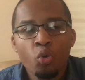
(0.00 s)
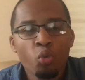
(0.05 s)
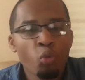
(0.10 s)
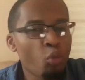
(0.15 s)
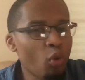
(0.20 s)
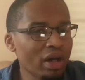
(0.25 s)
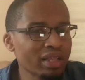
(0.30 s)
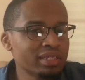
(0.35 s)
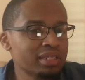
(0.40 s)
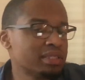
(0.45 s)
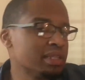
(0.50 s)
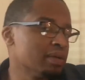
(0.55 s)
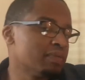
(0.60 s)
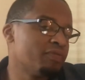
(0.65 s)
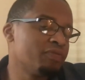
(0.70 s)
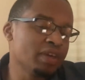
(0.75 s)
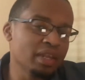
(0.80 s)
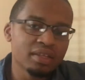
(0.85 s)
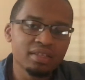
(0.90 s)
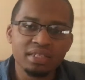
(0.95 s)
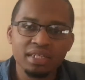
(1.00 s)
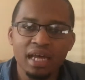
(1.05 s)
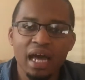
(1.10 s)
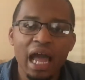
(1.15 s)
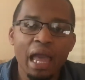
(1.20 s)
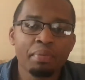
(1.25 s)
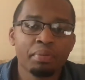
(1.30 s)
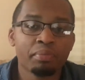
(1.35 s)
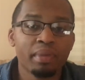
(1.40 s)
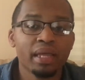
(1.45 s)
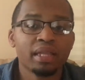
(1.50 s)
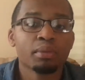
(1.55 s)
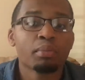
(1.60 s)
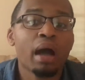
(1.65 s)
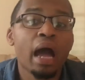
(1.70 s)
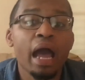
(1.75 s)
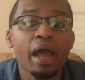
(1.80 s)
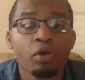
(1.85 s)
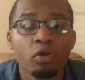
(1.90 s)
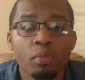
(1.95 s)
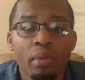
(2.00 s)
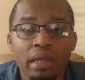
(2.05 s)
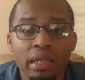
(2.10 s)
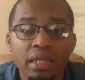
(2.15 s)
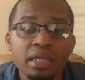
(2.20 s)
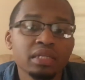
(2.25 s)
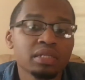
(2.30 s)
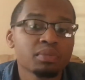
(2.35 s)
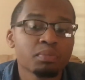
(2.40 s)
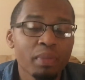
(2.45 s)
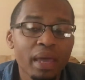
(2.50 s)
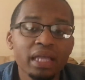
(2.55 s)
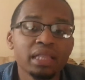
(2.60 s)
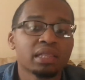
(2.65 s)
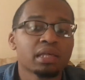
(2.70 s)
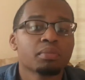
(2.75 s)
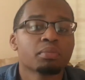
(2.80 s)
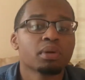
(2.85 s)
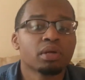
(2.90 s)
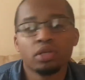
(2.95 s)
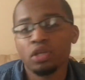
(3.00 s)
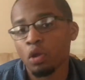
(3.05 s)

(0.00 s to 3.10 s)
once the feed into the hype, make them higher on my list, make them, a, uh,